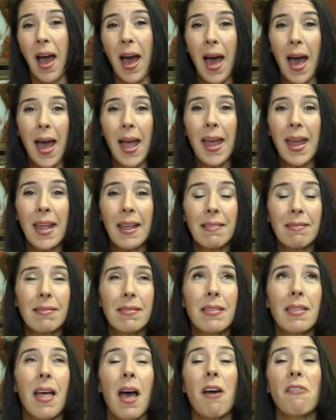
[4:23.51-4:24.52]
I
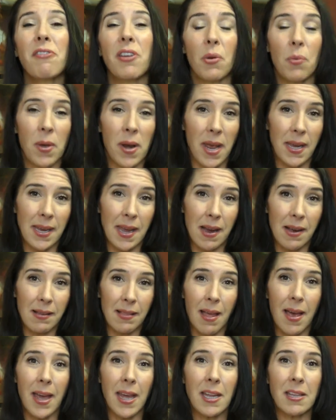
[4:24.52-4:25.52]
love it when I get
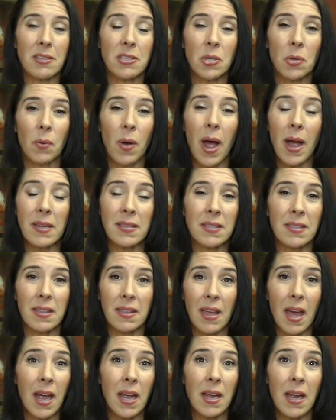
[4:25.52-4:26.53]
clients who I
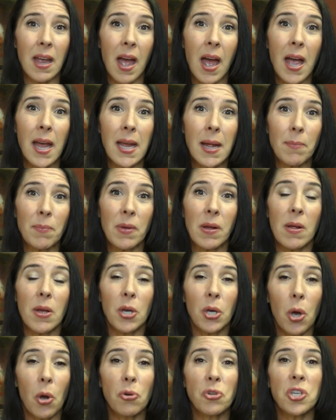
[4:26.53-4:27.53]
I, I am
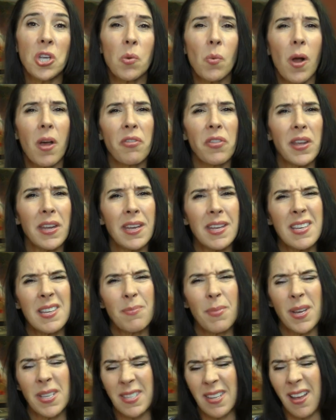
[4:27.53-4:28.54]
coaching while thinking
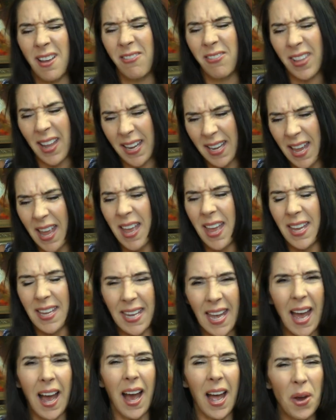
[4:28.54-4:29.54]
to myself like,
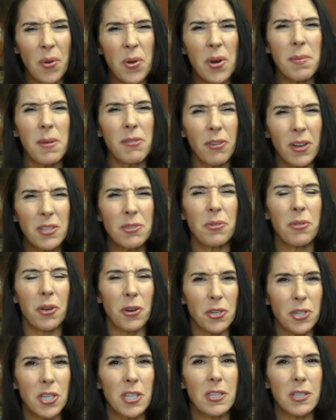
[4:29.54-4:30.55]
yeah, I want to be friends with
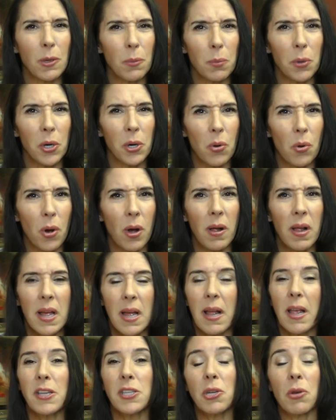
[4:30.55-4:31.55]
her. She's super cool.
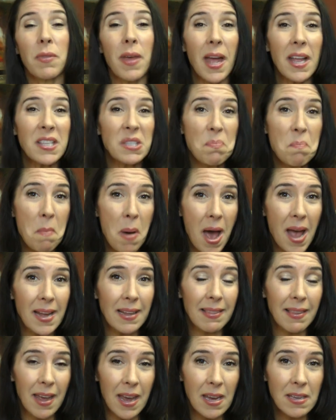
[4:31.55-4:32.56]
So that's
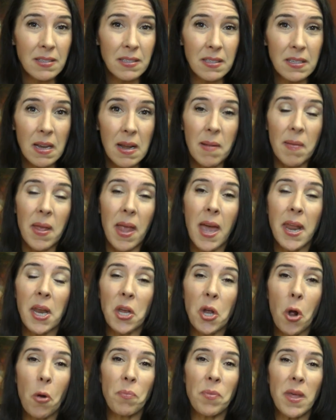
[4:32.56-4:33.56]
my list, and
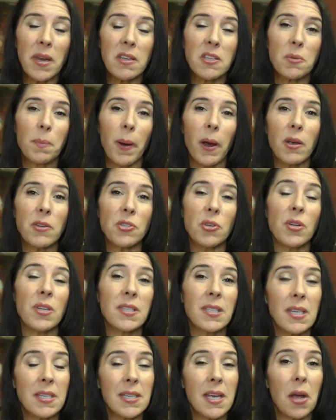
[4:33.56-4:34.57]
I hope that inspires you to
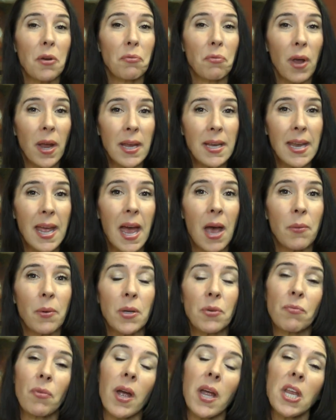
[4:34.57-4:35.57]
sit down right now
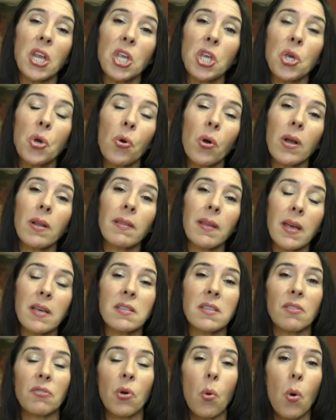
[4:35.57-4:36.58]
and write your
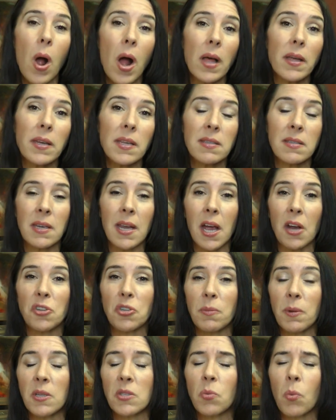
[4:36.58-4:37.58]
list of qualities and
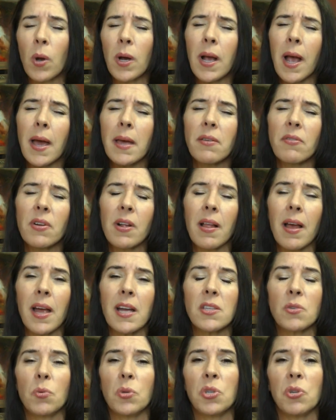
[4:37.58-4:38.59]
attributes. What kind of
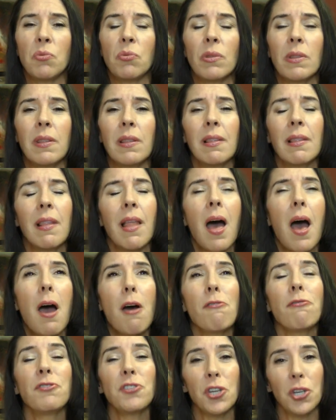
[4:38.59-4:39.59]
clients would you
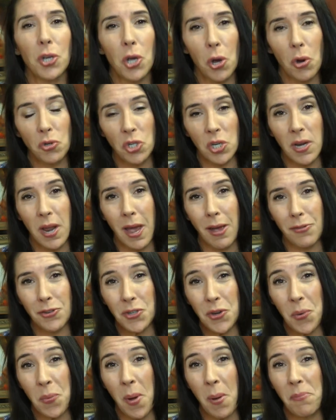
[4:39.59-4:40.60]
love to coach and how
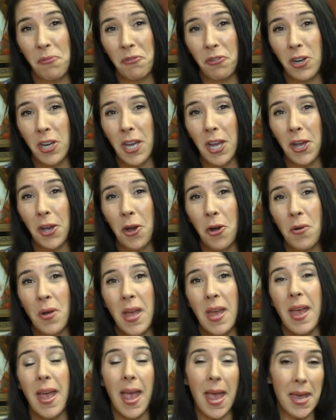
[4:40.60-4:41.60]
show up for you?
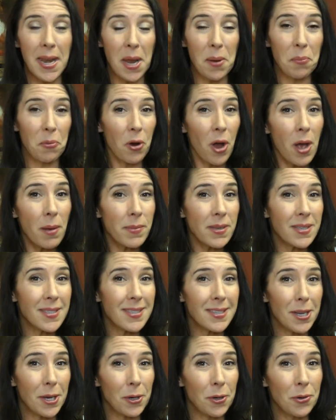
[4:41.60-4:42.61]
And I
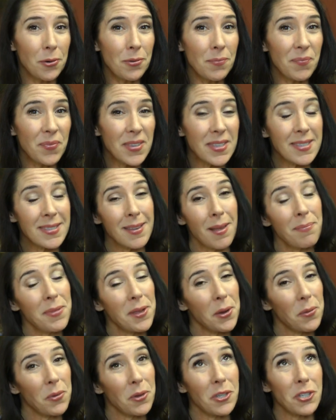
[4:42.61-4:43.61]
promise you,
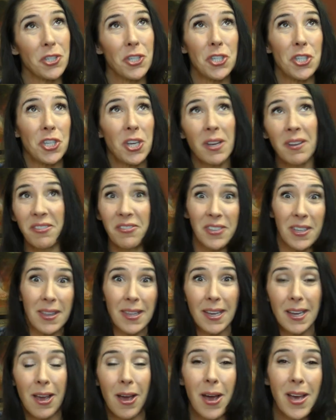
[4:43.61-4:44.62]
something will shift in
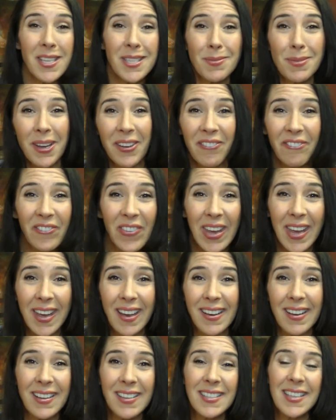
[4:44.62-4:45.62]
the cosmic
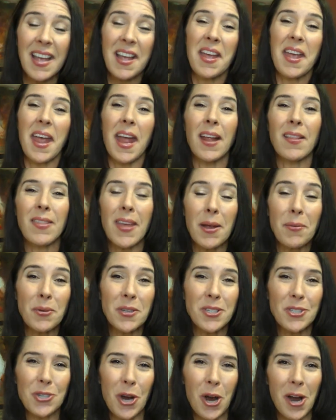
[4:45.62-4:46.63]
field and they will
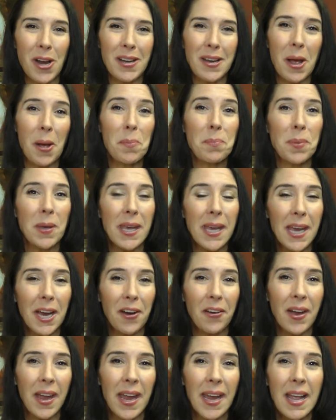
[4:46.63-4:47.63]
start
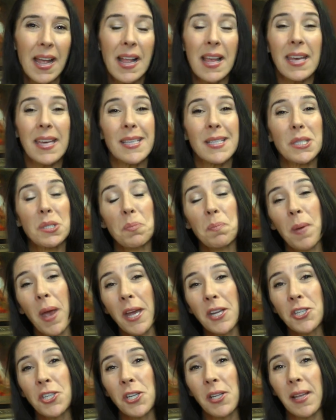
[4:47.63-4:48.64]
appearing,
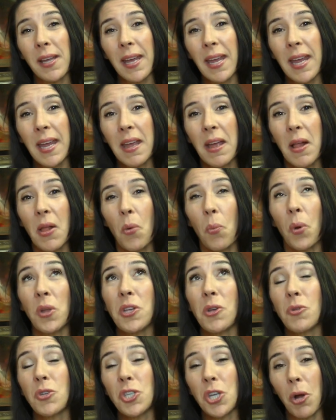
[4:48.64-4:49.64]
especially when
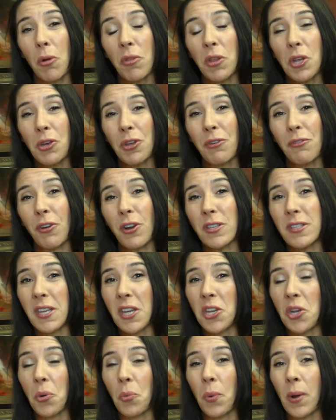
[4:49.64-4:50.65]
you show the universe
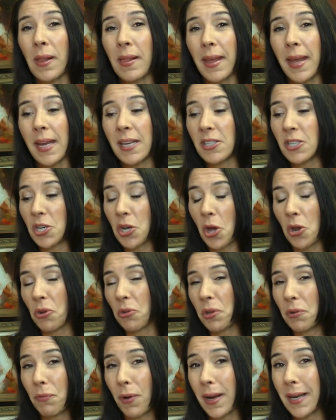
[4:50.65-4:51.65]
that you're willing to not
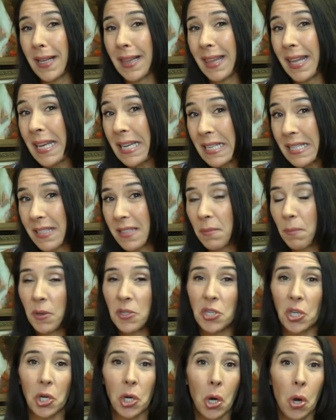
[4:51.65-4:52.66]
only write a list,
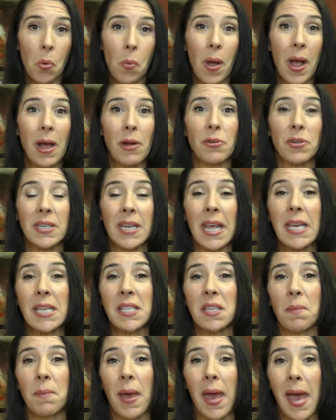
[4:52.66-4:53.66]
but to go out, take
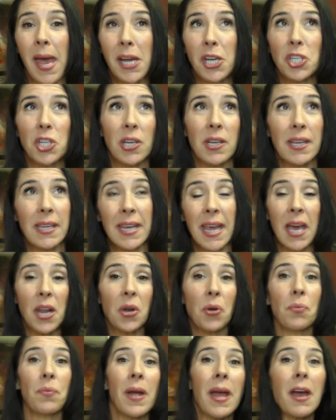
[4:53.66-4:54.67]
some action, get
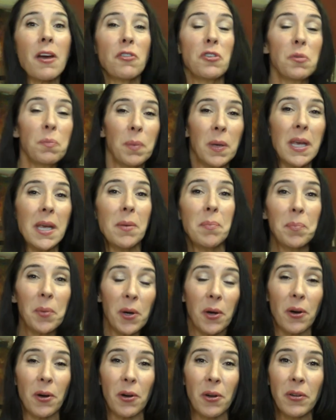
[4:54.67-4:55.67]
around
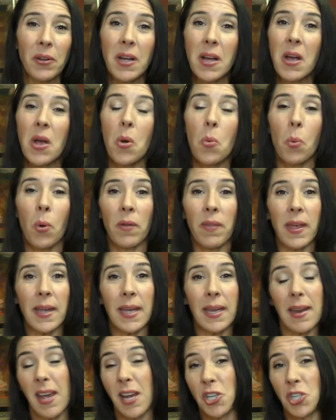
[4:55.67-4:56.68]
people where they
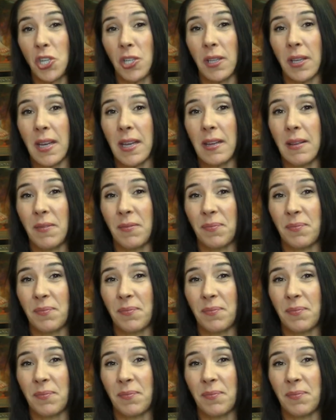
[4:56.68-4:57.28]
can actually